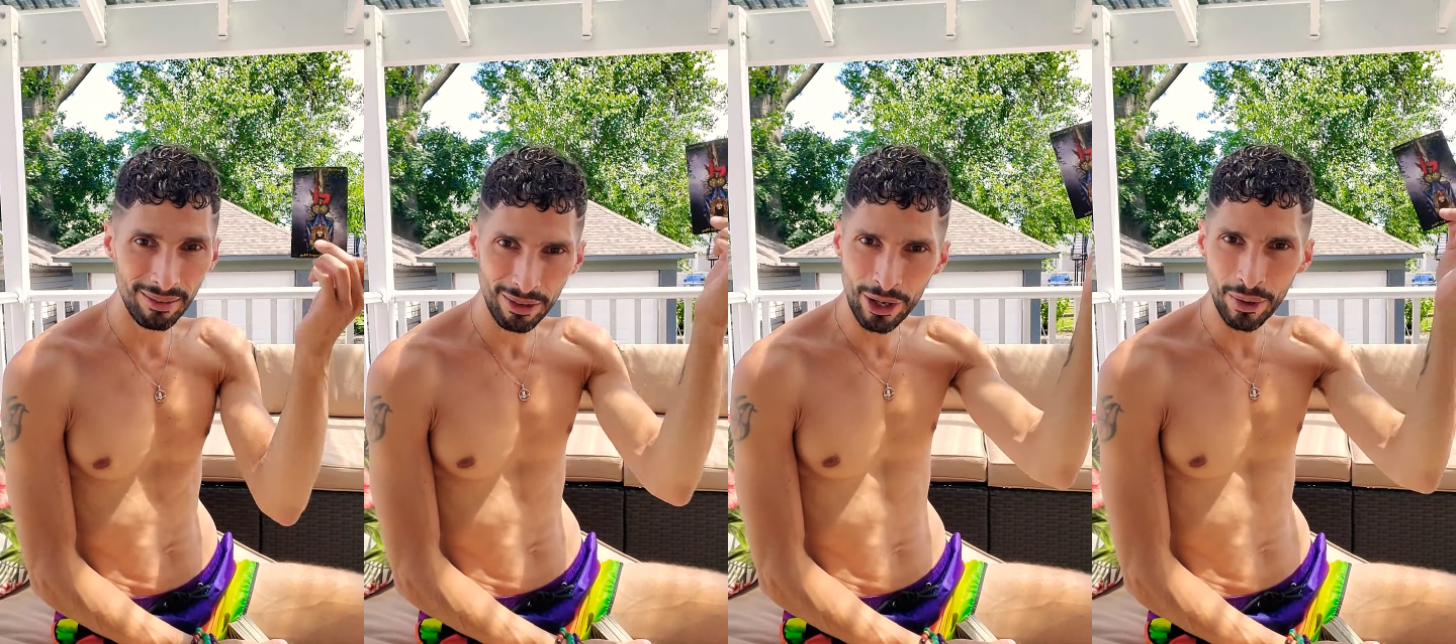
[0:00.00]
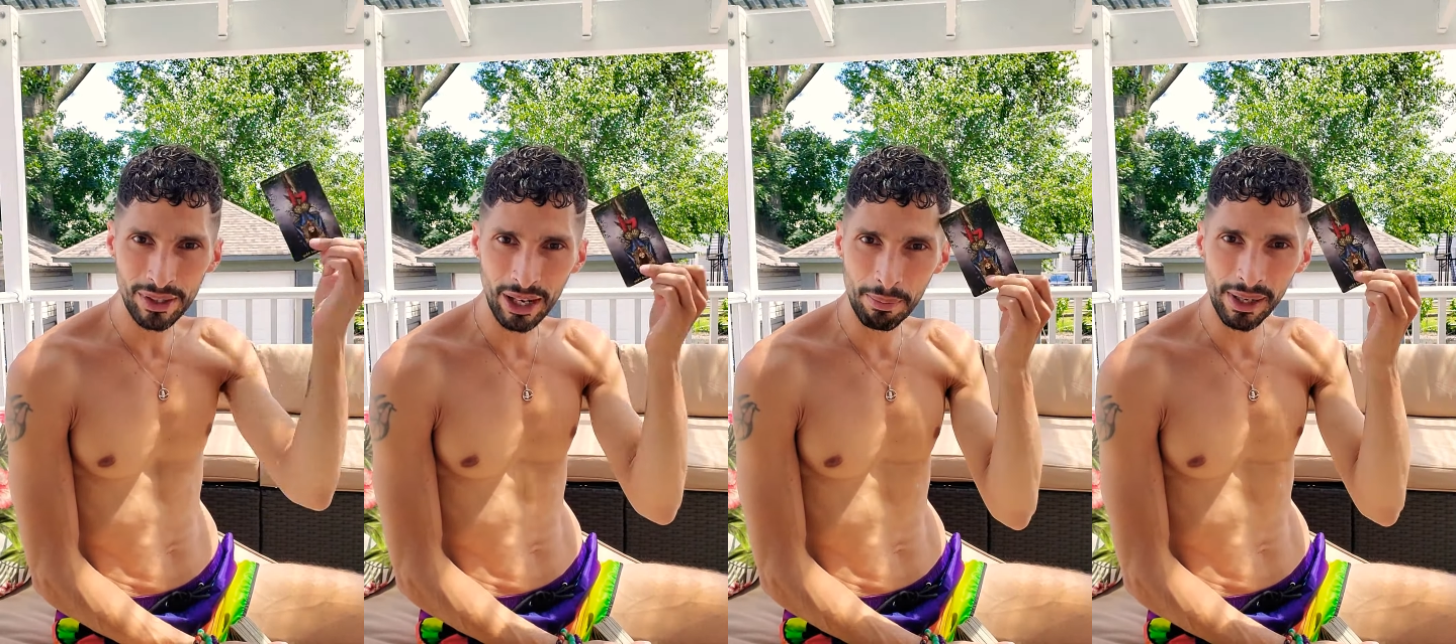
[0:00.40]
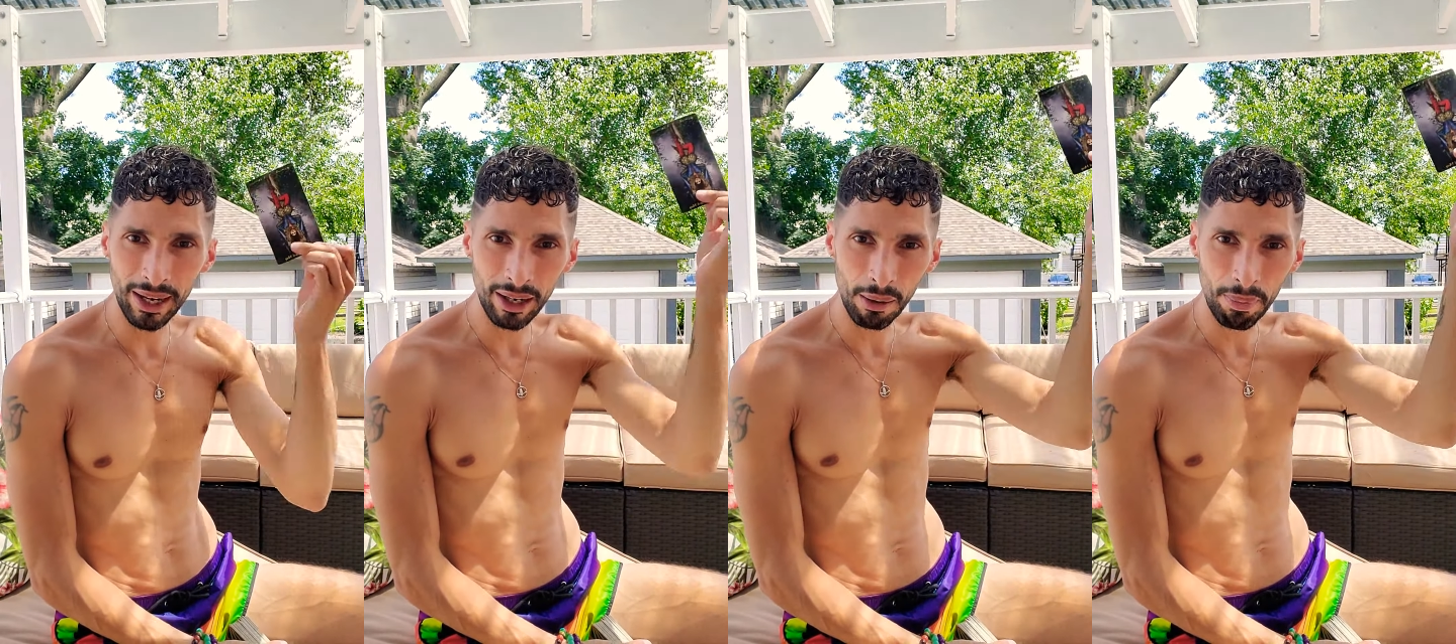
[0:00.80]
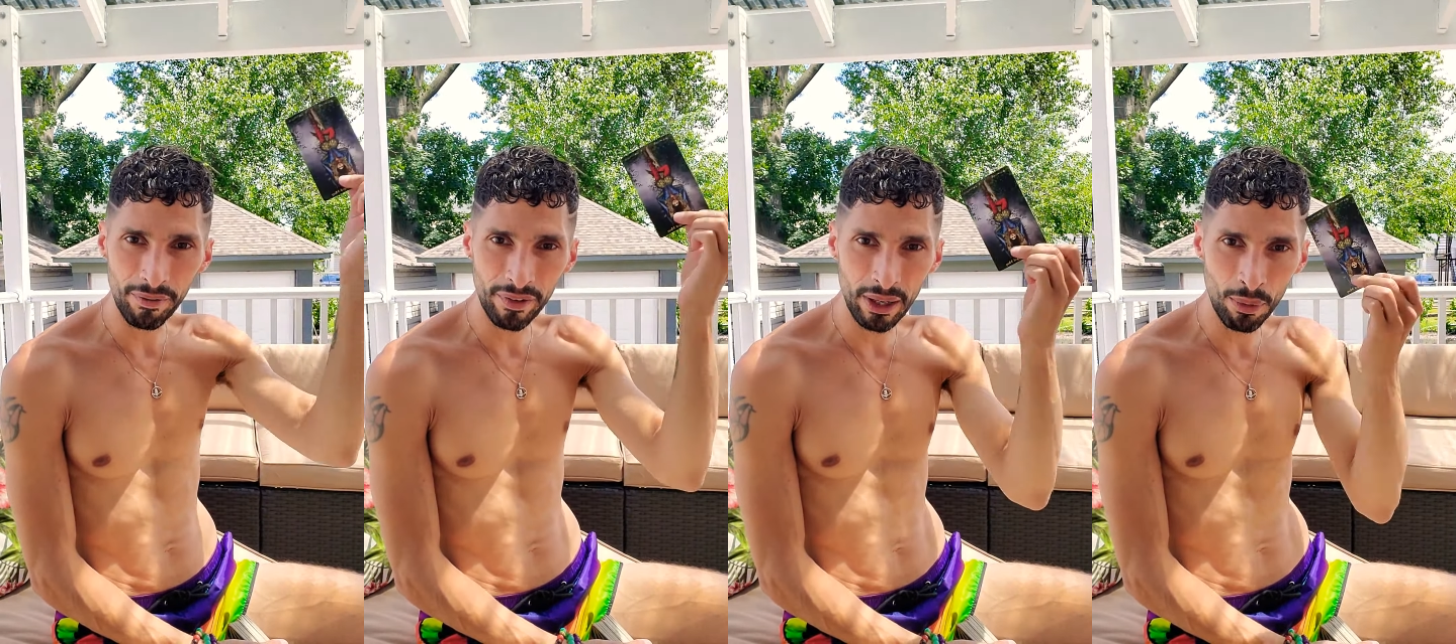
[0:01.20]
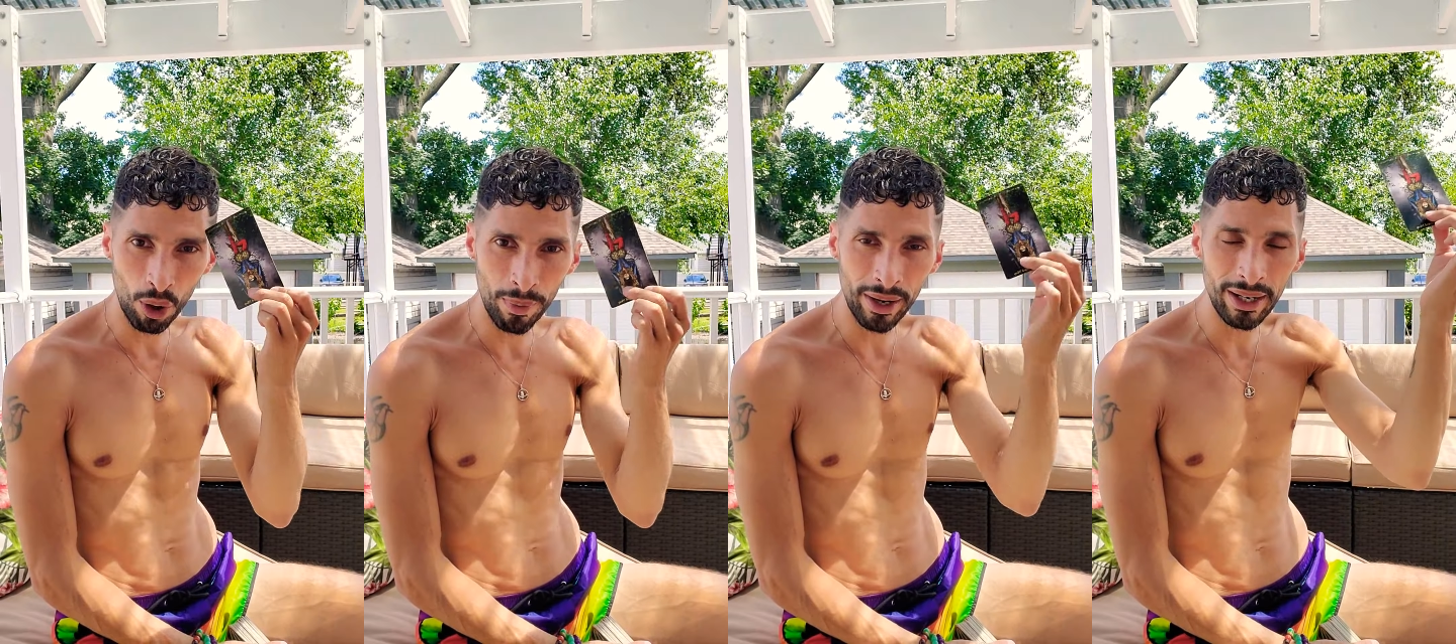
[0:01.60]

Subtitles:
you know, it's going to be like an epiphany moment.